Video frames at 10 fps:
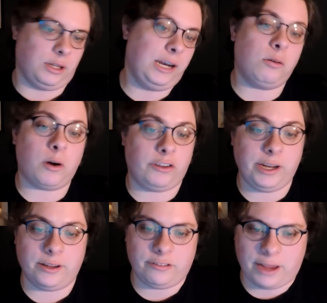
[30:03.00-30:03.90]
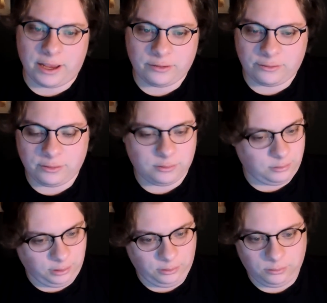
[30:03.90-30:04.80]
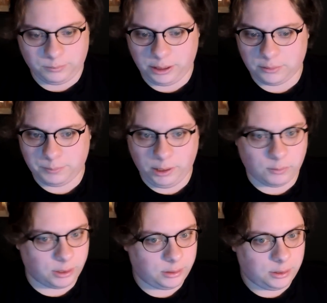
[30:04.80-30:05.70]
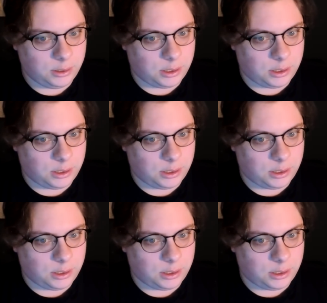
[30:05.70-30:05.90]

Belino Martinez asked, big, big one,